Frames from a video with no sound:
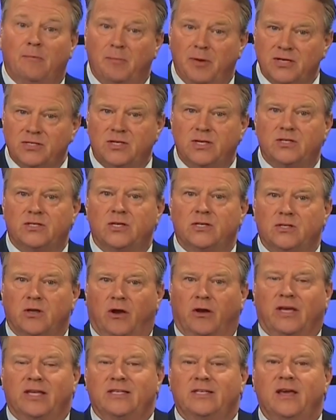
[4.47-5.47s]
businesses
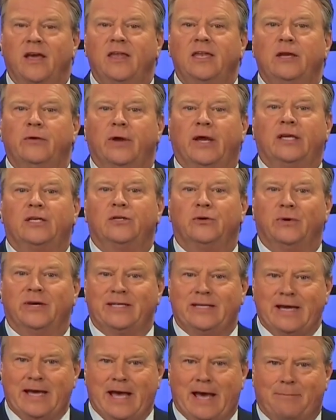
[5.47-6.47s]
are continuing to
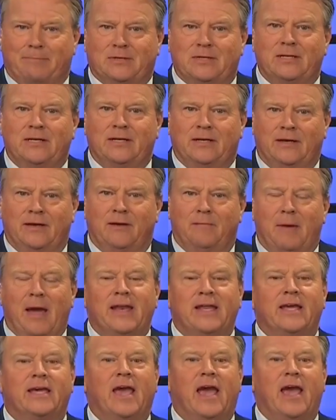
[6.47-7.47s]
adapt.
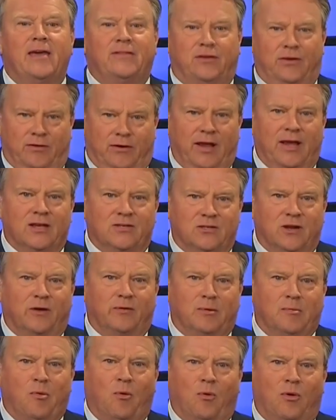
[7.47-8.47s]
Mandy Gaither has
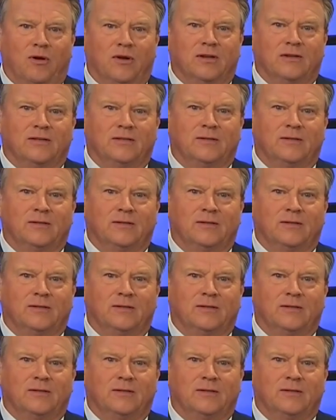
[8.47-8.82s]
our report.